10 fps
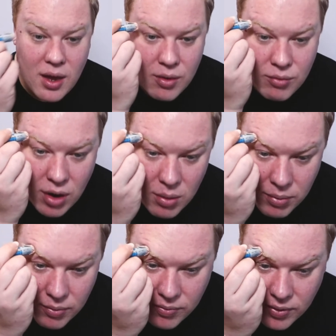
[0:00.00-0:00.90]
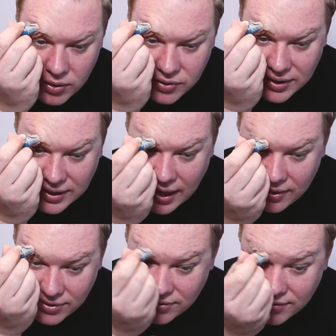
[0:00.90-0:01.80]
Rub first
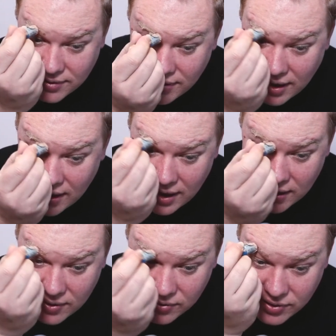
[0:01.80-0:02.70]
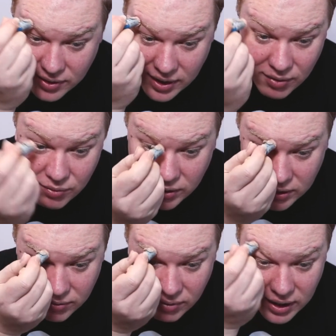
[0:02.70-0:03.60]
against the hair, so you get
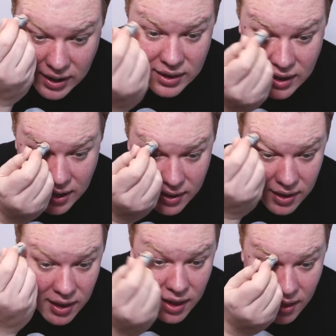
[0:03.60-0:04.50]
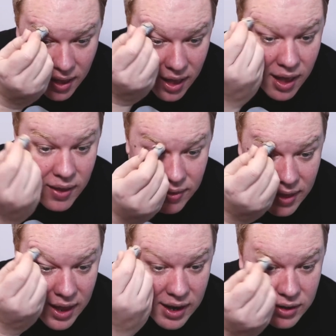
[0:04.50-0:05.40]
really right in there. And
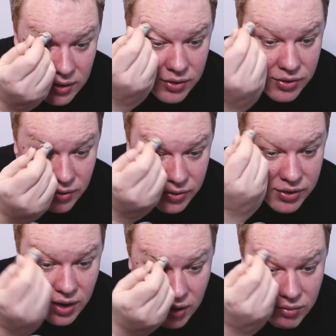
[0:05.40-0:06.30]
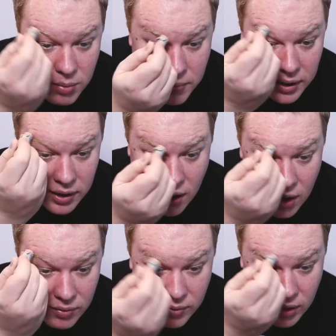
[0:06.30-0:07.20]
then you just sort of start rubbing
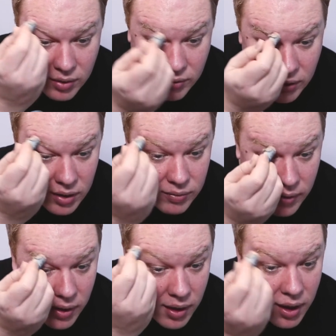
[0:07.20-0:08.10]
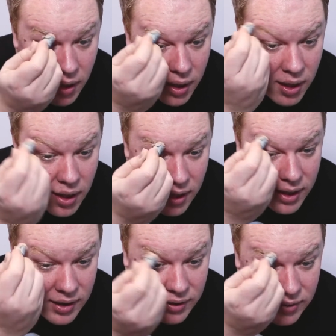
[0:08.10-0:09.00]
over and over and over.
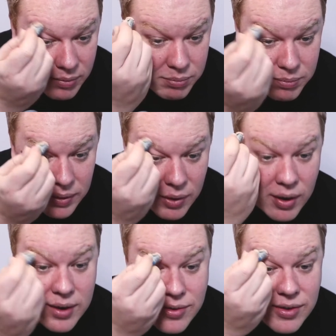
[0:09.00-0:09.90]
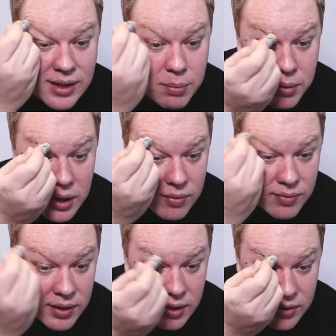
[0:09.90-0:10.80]
It'll be quite slippery at
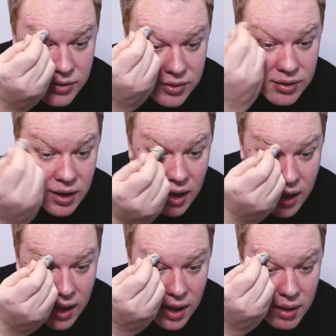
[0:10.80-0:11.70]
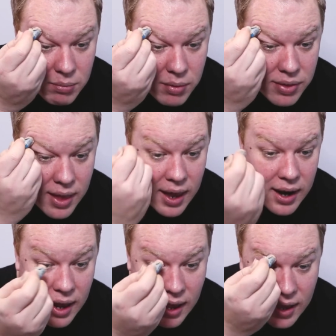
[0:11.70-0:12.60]
first, but
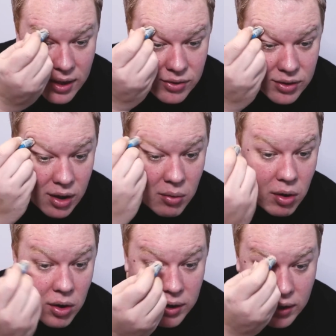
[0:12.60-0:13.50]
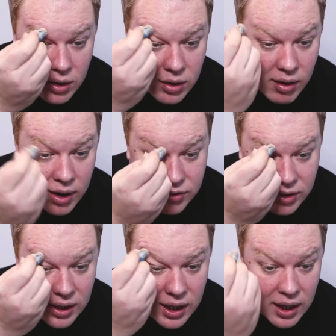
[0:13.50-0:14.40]
then as you go on, it will gradually